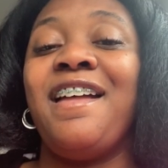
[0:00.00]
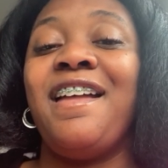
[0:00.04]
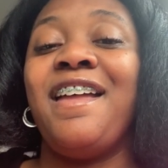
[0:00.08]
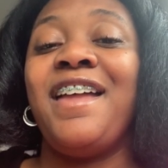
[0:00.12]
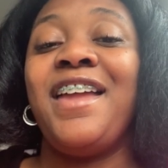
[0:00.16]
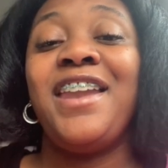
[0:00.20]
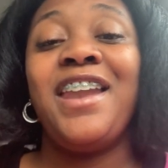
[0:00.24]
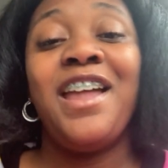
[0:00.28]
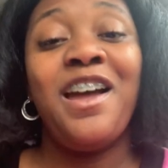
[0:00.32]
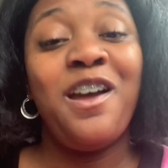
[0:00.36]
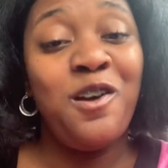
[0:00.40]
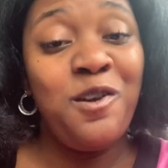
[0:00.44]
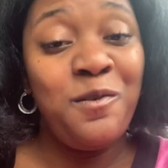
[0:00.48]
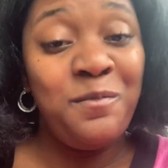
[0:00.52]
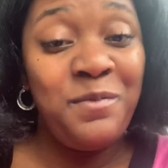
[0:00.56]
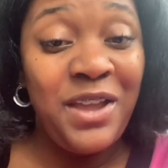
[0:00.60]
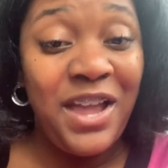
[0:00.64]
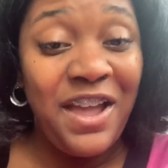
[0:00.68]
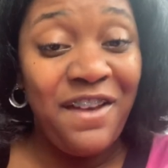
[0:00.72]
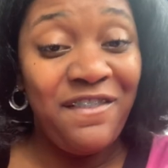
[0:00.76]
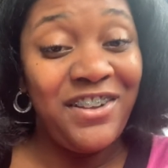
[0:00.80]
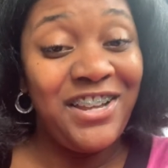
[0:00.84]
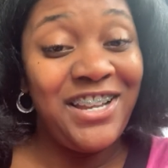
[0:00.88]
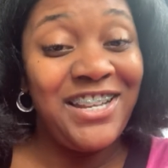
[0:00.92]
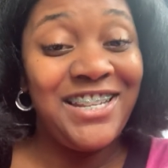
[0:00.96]
And I hope you
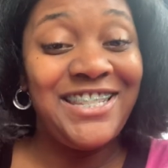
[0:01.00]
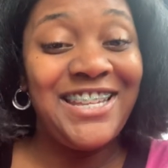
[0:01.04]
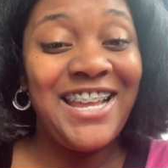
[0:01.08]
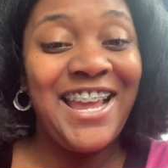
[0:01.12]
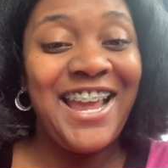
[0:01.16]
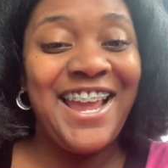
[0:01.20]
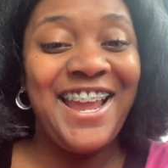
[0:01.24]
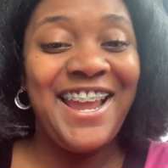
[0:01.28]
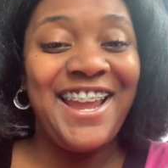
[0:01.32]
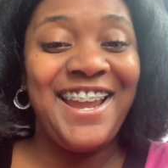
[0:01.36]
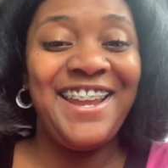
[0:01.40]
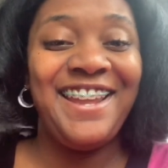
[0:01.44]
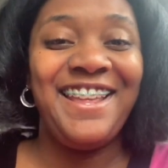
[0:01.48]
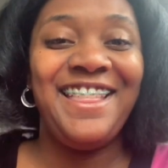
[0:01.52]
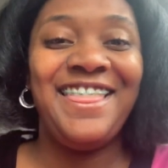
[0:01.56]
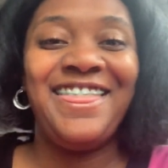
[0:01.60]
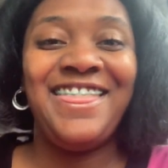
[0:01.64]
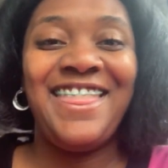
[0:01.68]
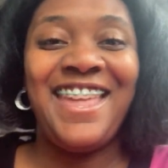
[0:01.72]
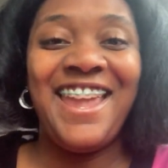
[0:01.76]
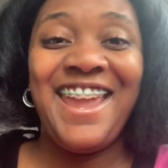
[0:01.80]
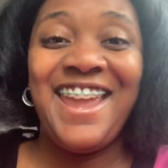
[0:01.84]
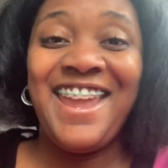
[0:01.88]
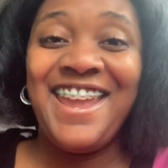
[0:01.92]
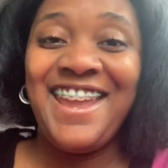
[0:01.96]
have a good day.
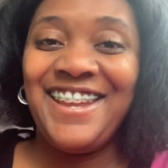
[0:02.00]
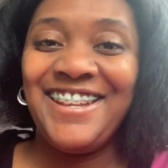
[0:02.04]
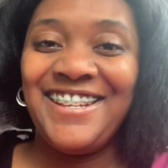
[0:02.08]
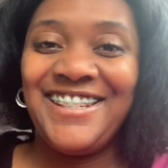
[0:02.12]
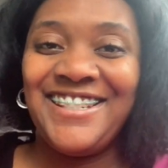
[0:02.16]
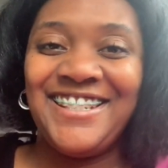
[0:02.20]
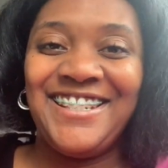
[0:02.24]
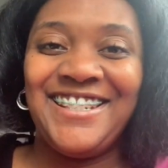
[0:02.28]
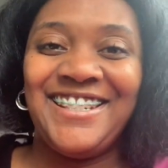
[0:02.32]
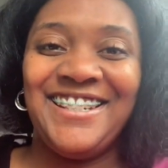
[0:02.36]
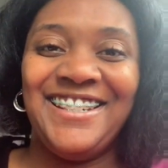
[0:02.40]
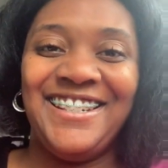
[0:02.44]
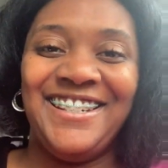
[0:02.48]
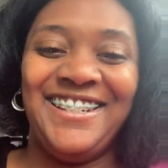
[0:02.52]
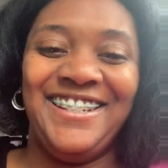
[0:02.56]
Thanks.